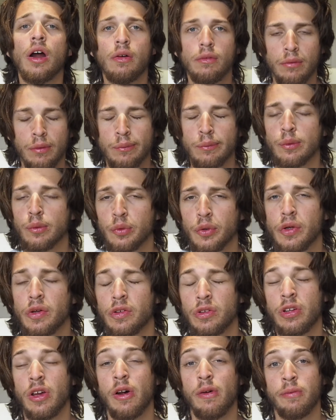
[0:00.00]
remove
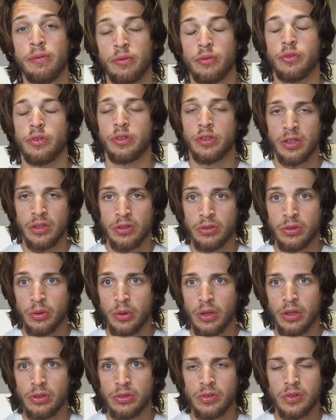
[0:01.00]
yourself from the
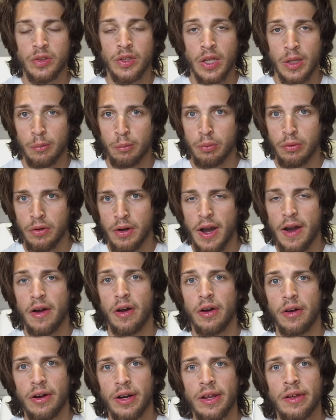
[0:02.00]
situation
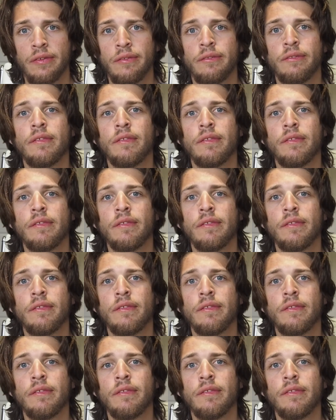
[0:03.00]
temporarily